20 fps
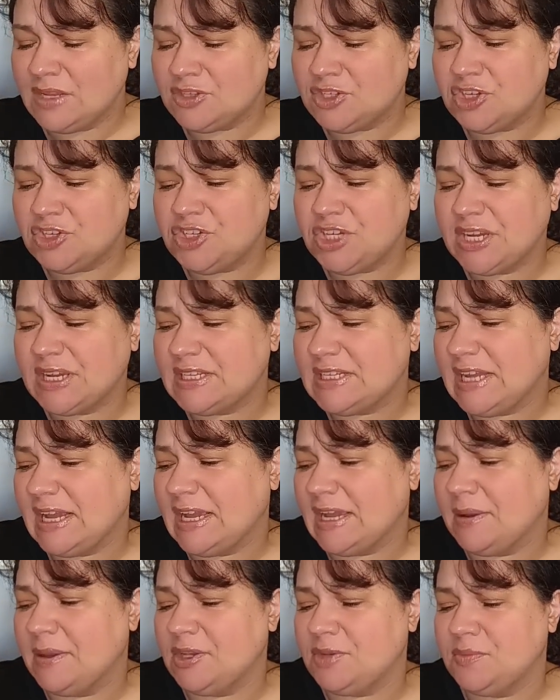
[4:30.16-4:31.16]
so she could
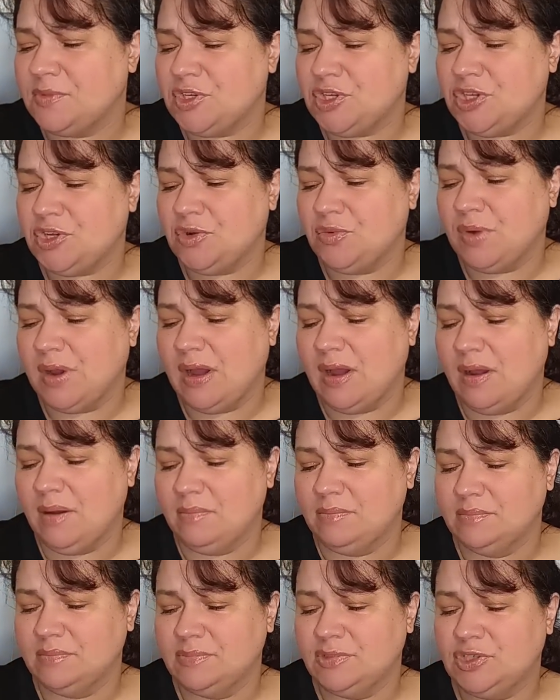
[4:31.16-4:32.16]
take it
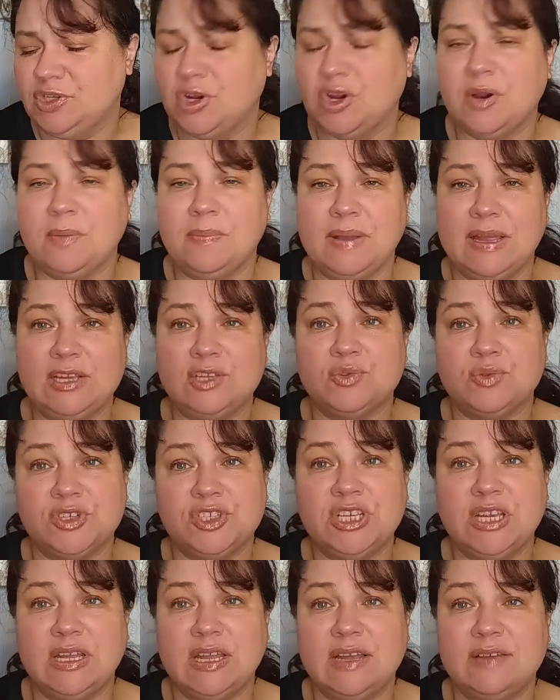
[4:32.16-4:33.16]
to her place where
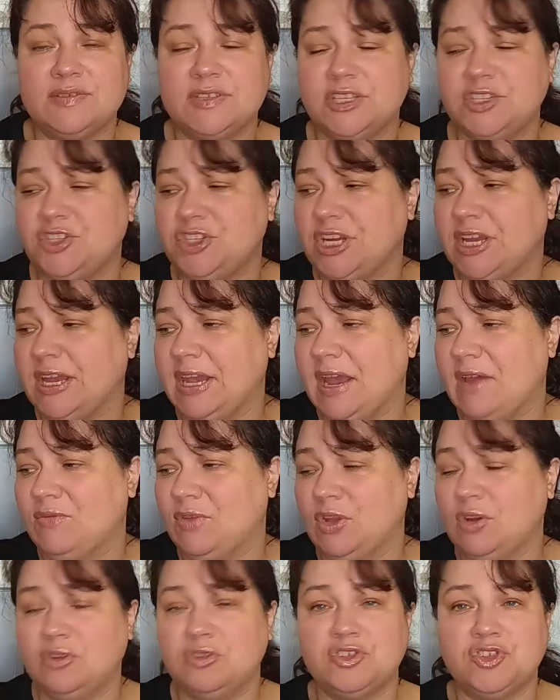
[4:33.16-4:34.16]
she lives, and she can have
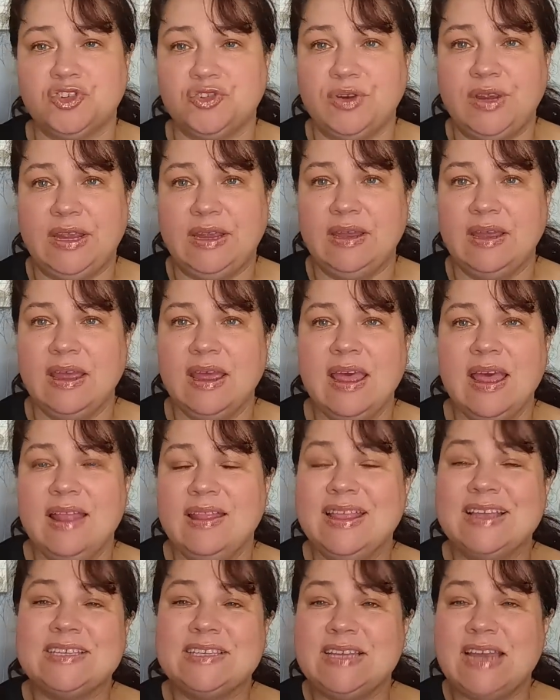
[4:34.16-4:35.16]
a little treat.
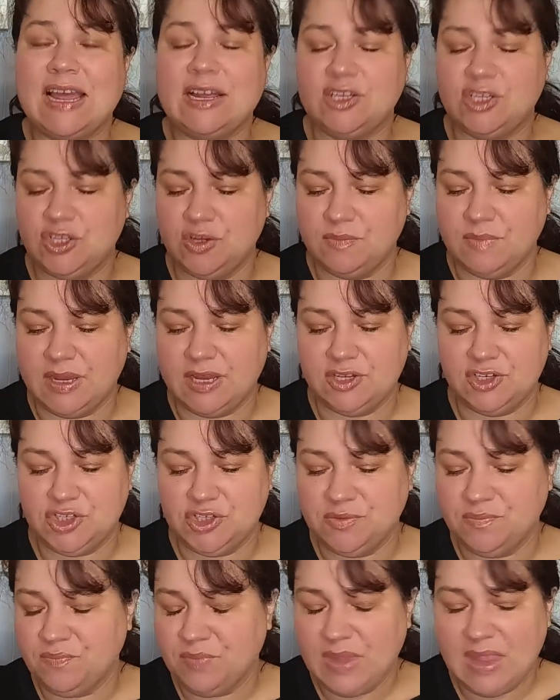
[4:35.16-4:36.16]
That's not too
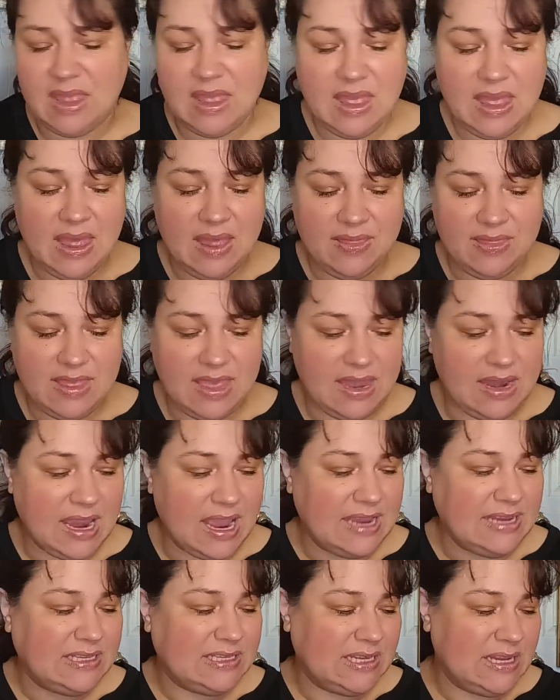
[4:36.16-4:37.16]
much. Then
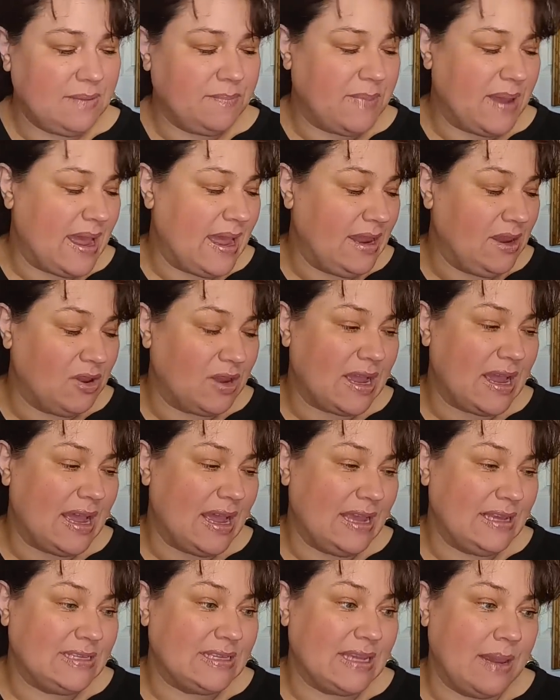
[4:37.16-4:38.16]
I did buy, you
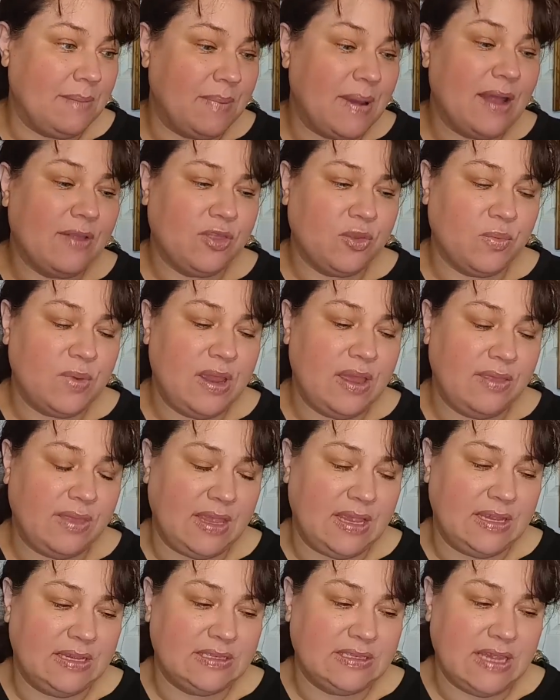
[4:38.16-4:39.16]
guys, I bought 3 of
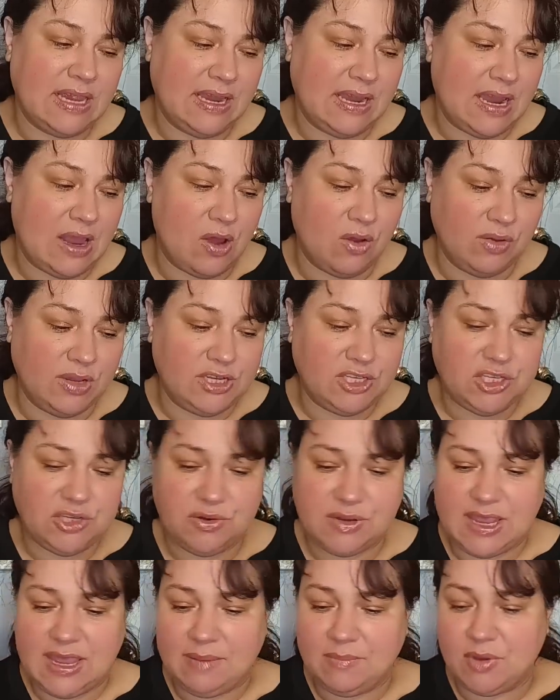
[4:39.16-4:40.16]
these, and only
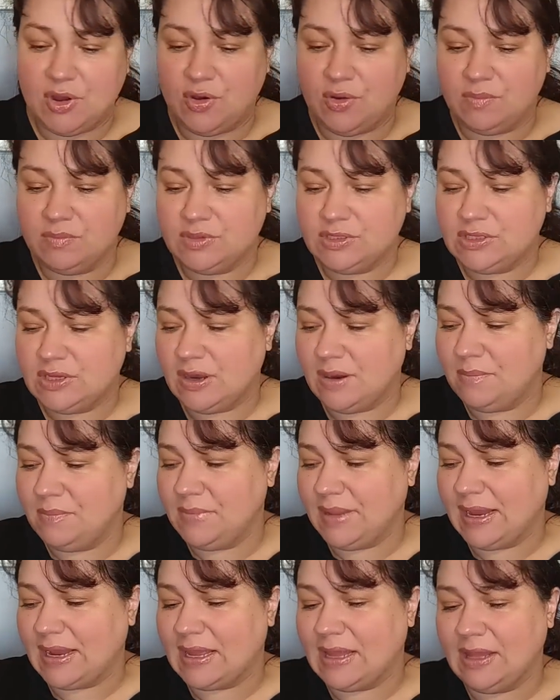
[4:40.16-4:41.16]
2 came home. So
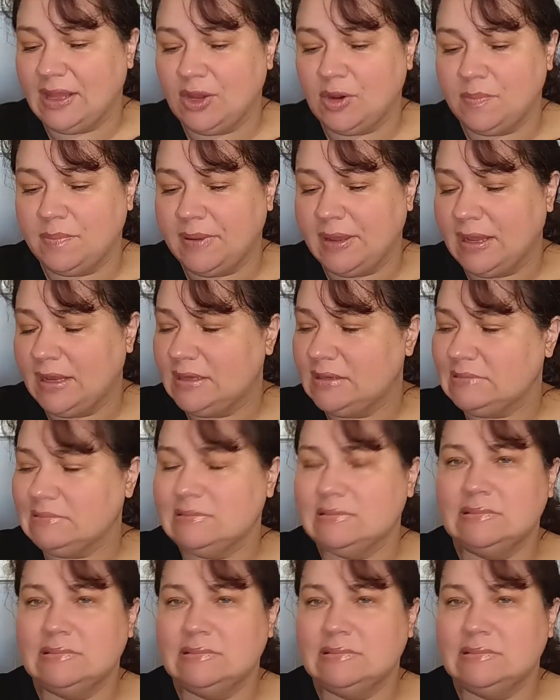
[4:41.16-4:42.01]
I'm like a little bit,